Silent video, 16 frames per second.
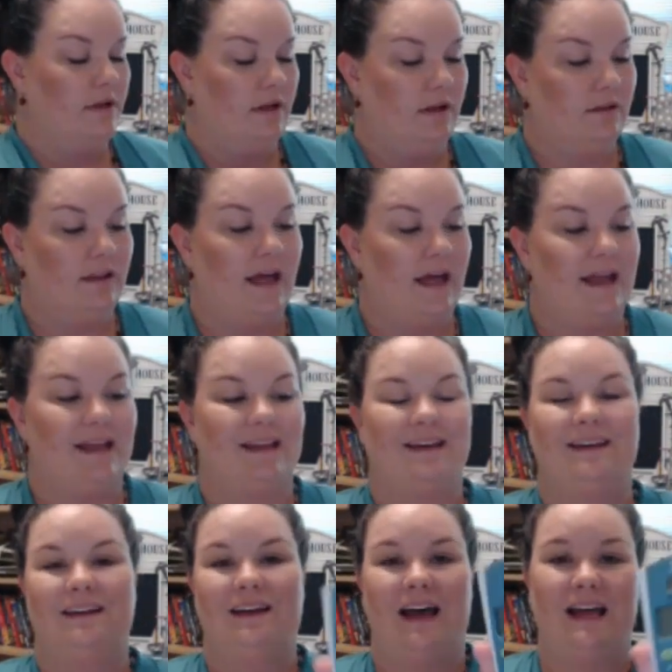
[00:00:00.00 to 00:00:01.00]
like
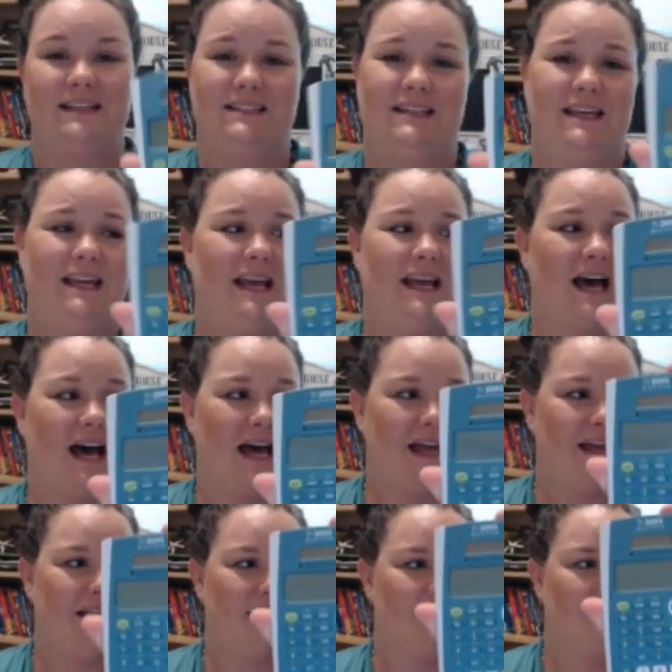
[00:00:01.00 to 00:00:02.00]
a
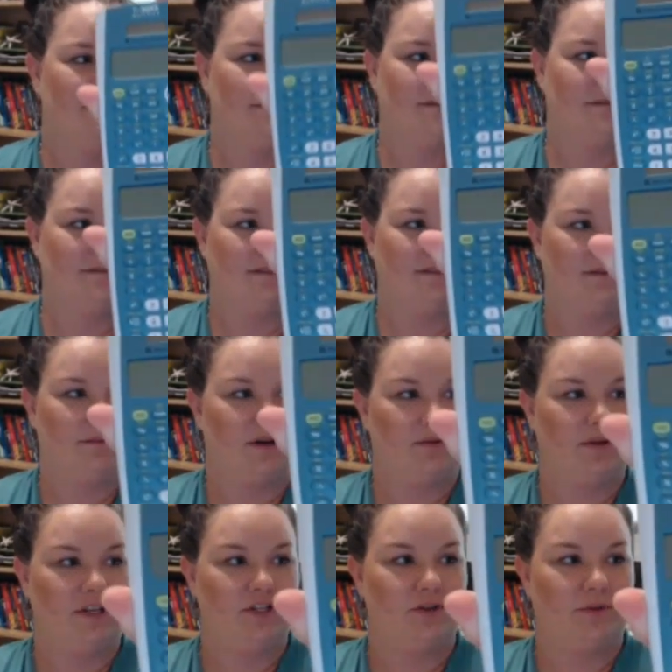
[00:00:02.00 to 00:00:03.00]
TI, I'm not
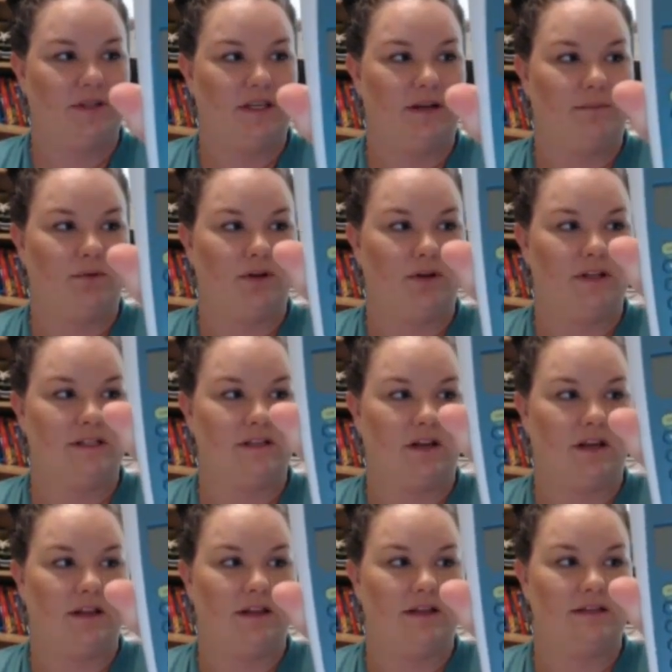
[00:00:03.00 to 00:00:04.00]
really sure what the number is
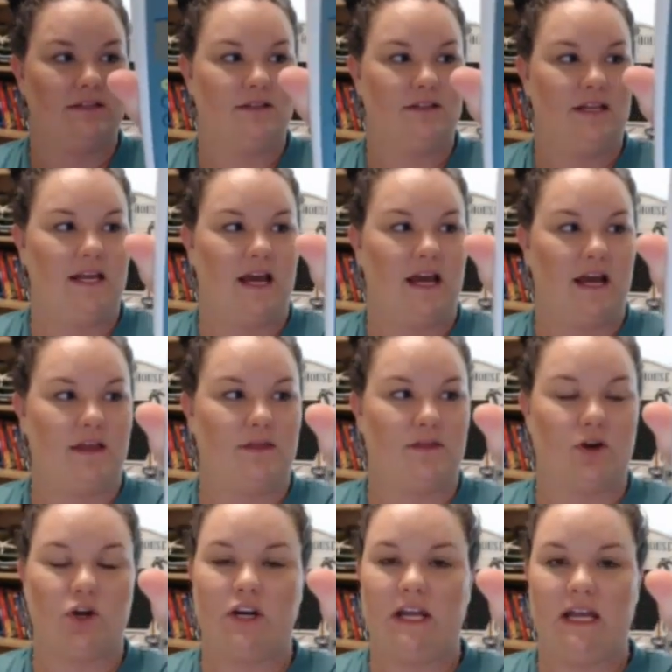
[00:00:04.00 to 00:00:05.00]
on this, TI
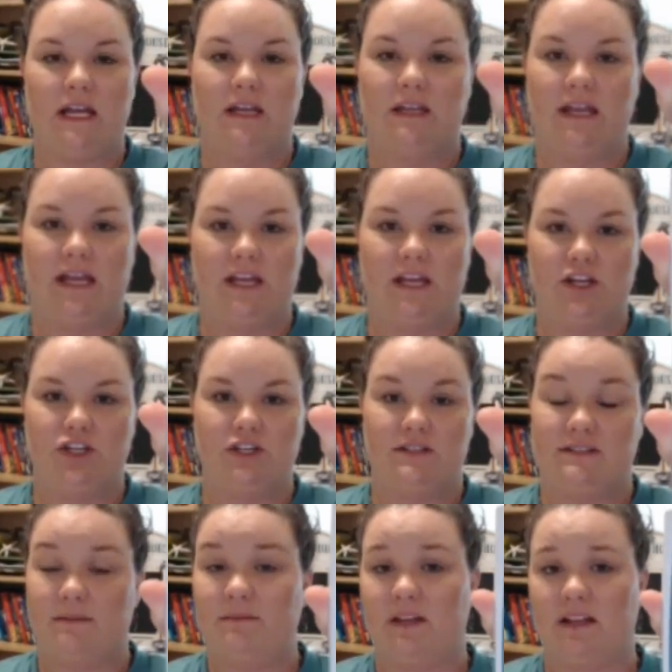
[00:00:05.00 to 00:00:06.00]
30-ish,
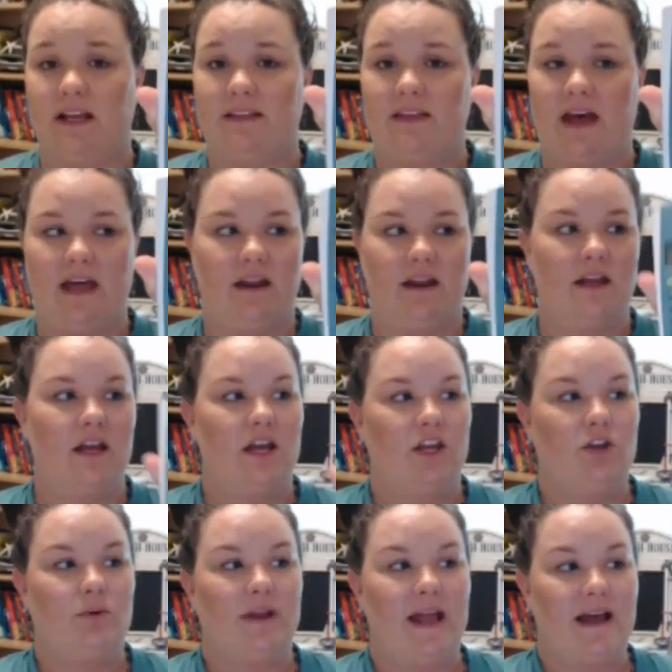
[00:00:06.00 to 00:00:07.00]
something like that.
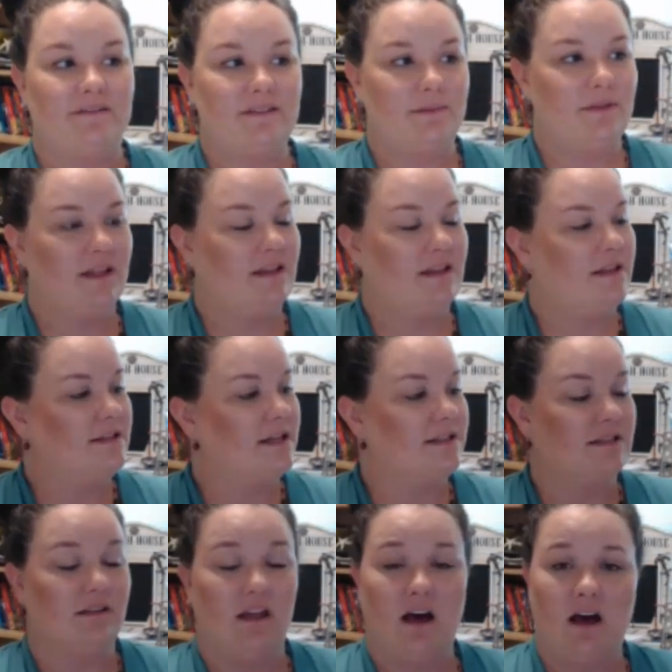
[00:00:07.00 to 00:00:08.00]
You can have something that does
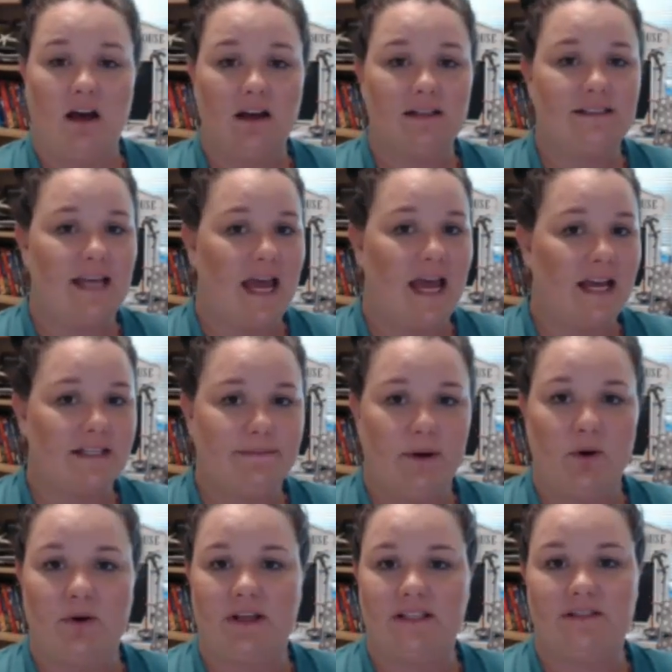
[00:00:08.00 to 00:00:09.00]
logs,
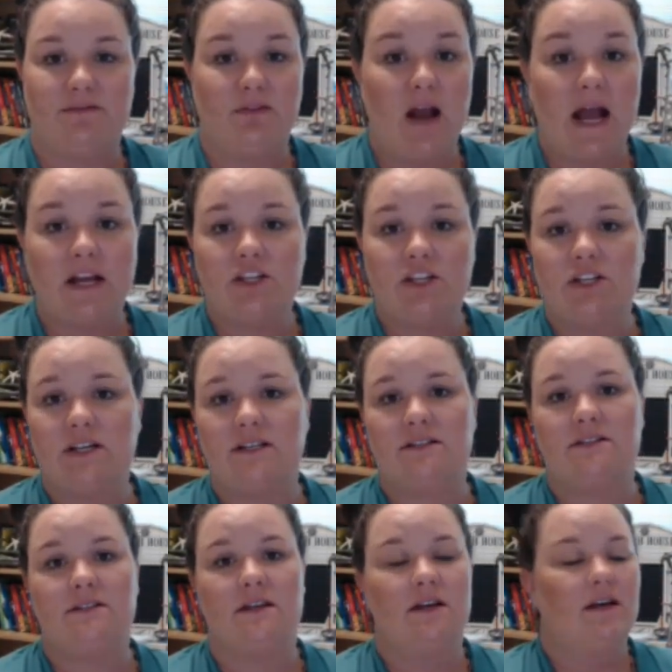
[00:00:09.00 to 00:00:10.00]
exponents,
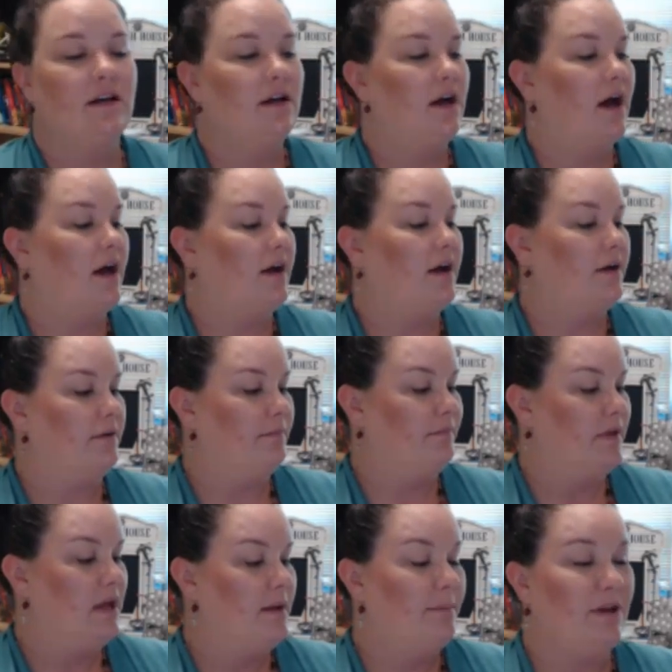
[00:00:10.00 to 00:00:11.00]
fractions,
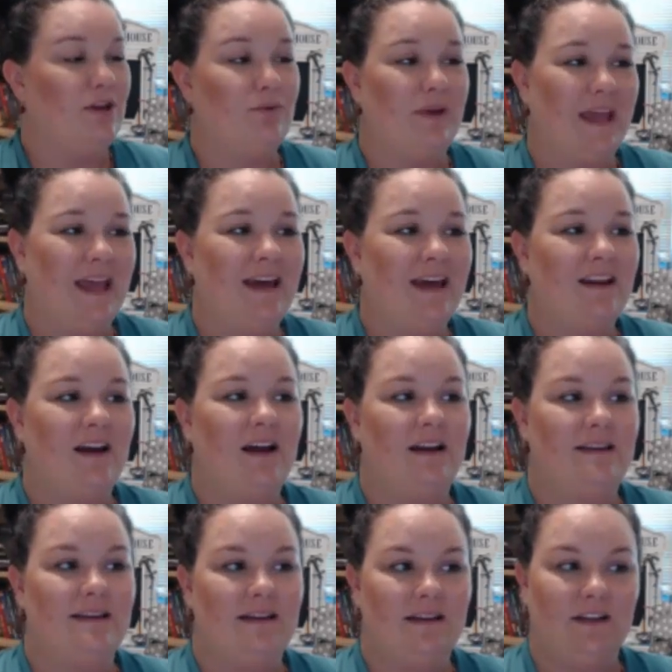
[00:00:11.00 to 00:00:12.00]
but you
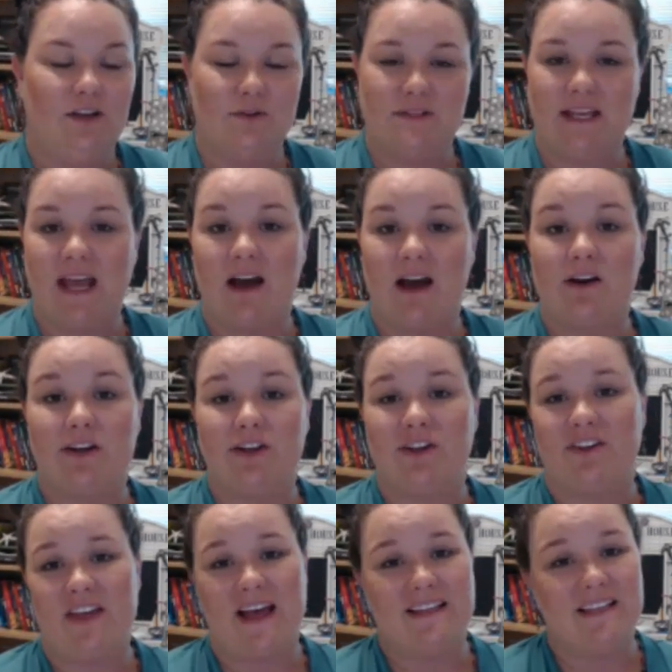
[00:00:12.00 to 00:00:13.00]
cannot use a
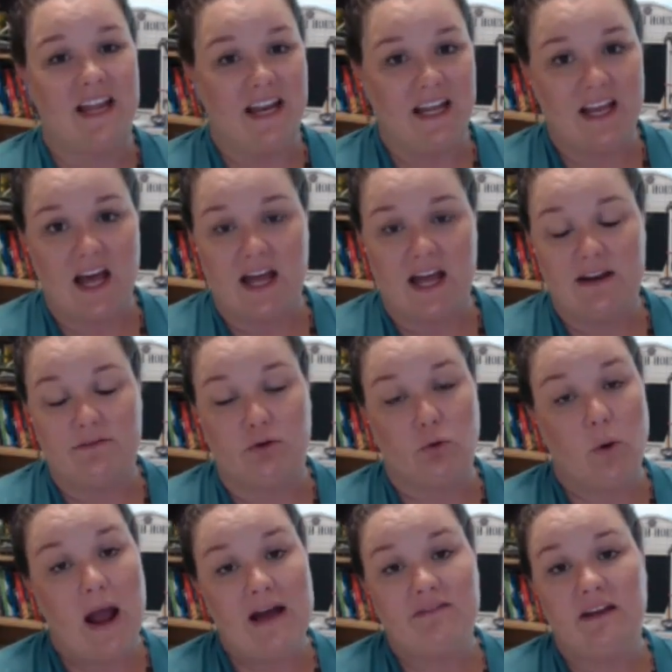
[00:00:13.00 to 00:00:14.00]
calculator that has any kind of
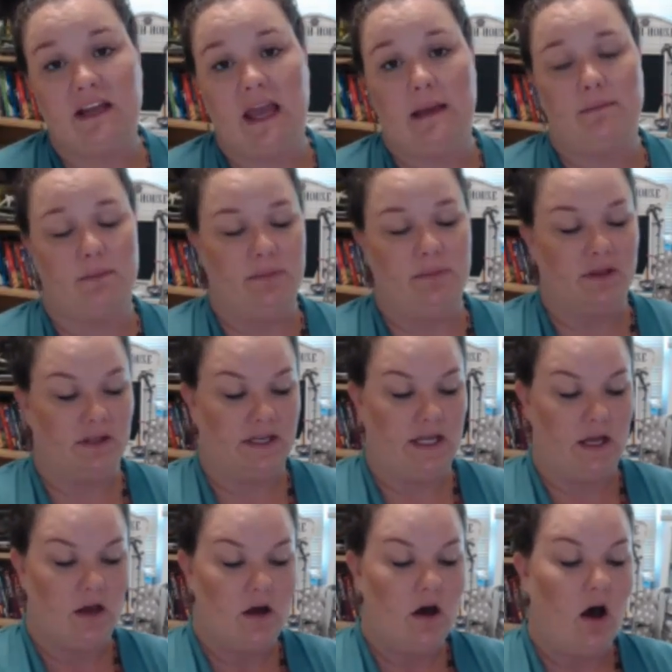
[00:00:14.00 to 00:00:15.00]
graphing
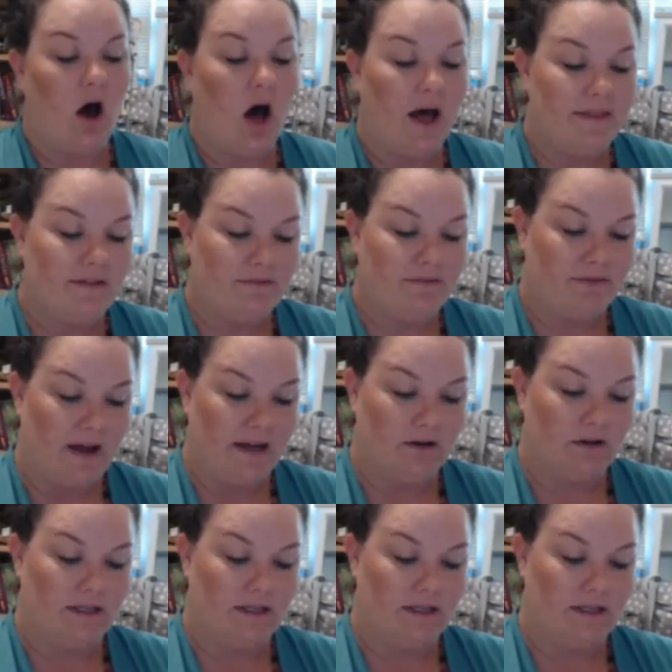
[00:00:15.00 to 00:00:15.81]
capability on the final